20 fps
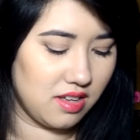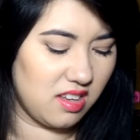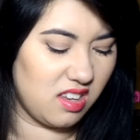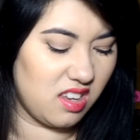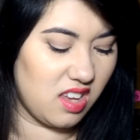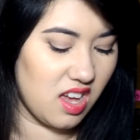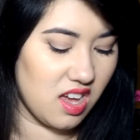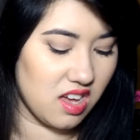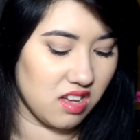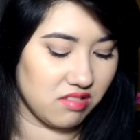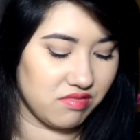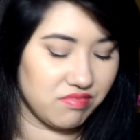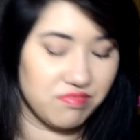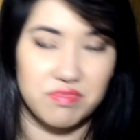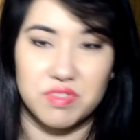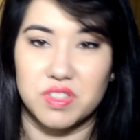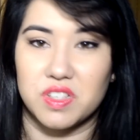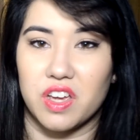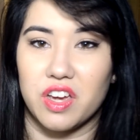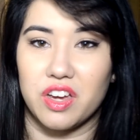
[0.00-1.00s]
Yeah,
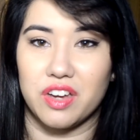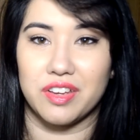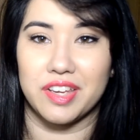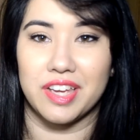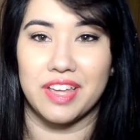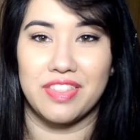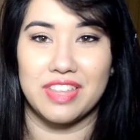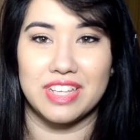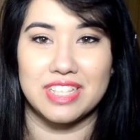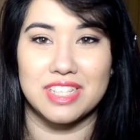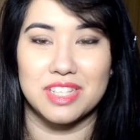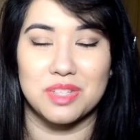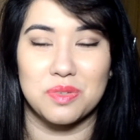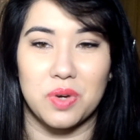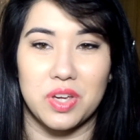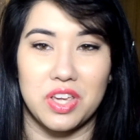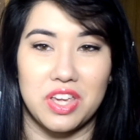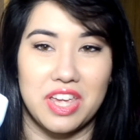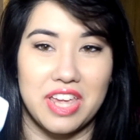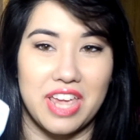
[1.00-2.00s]
So this is
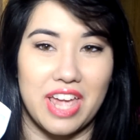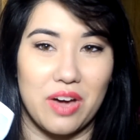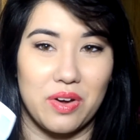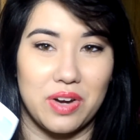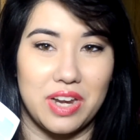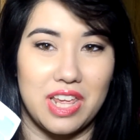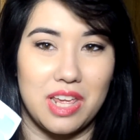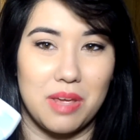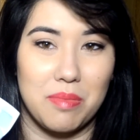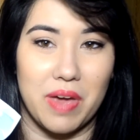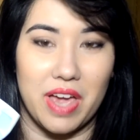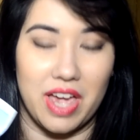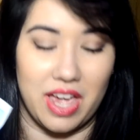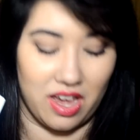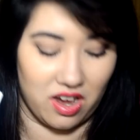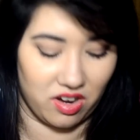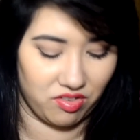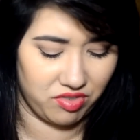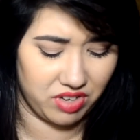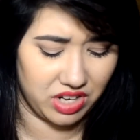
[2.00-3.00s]
what you can get on eBay.
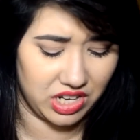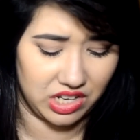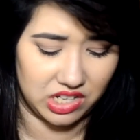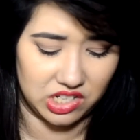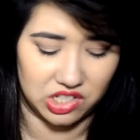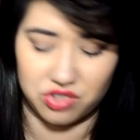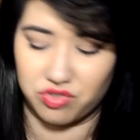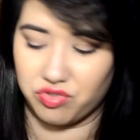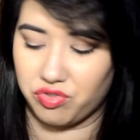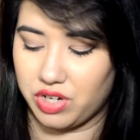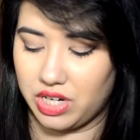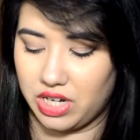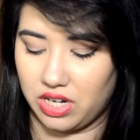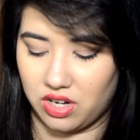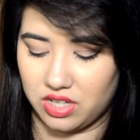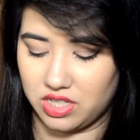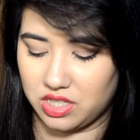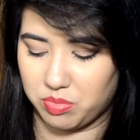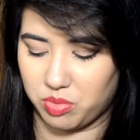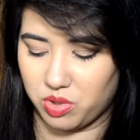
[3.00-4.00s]
I really
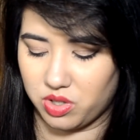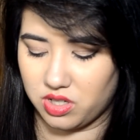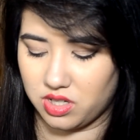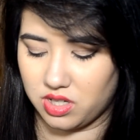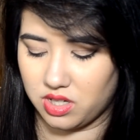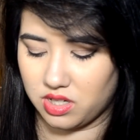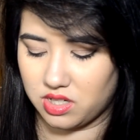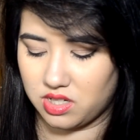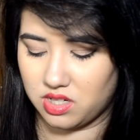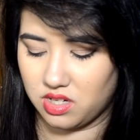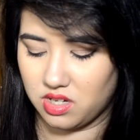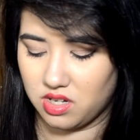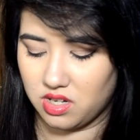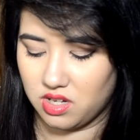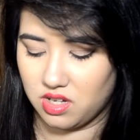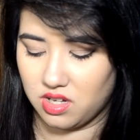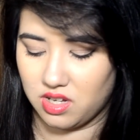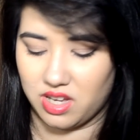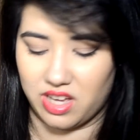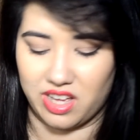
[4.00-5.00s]
like this product,
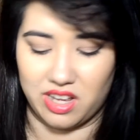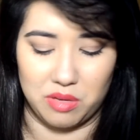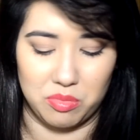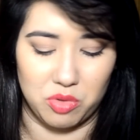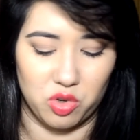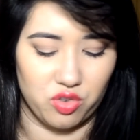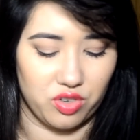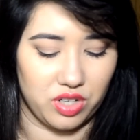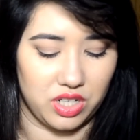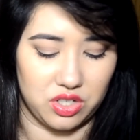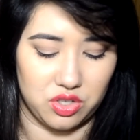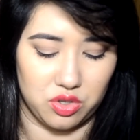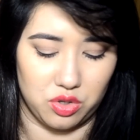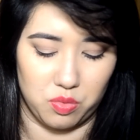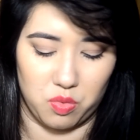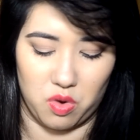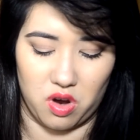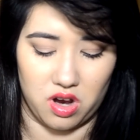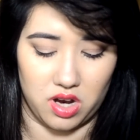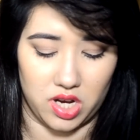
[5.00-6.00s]
and I'm not really sure
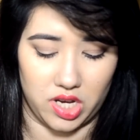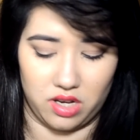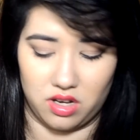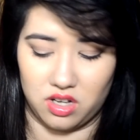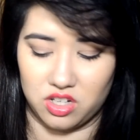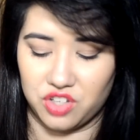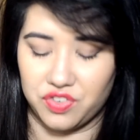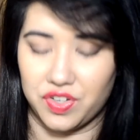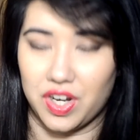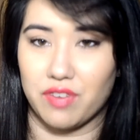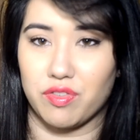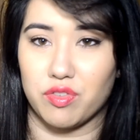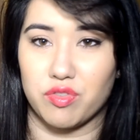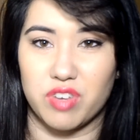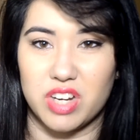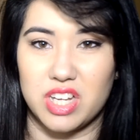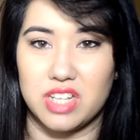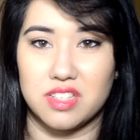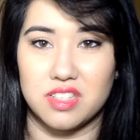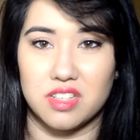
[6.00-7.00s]
why. I don't really have a
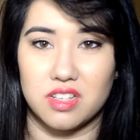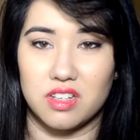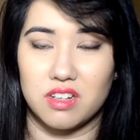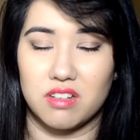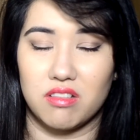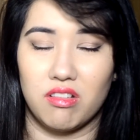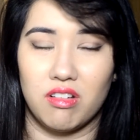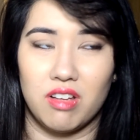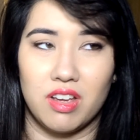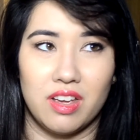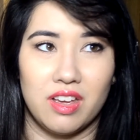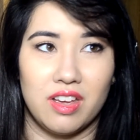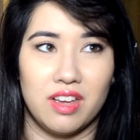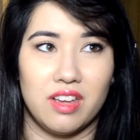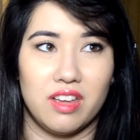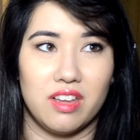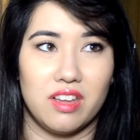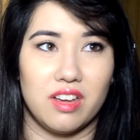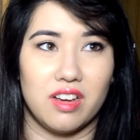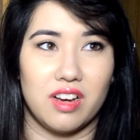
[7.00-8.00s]
reason.
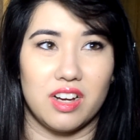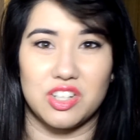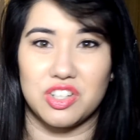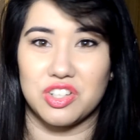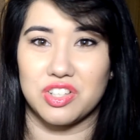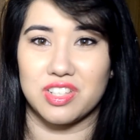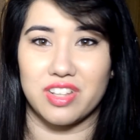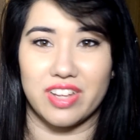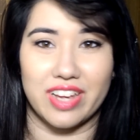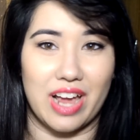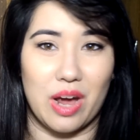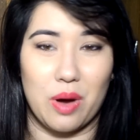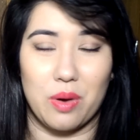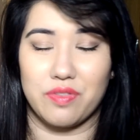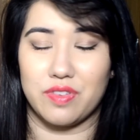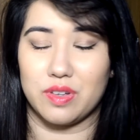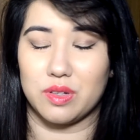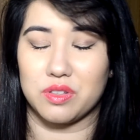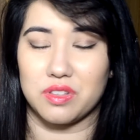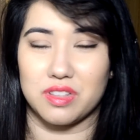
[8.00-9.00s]
I just like how it
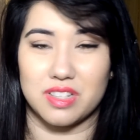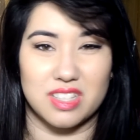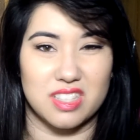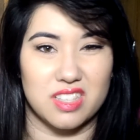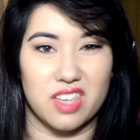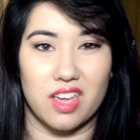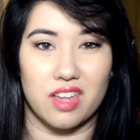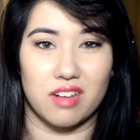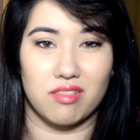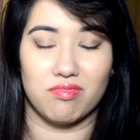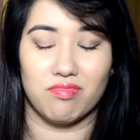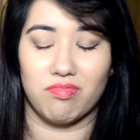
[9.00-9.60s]
feels on the skin.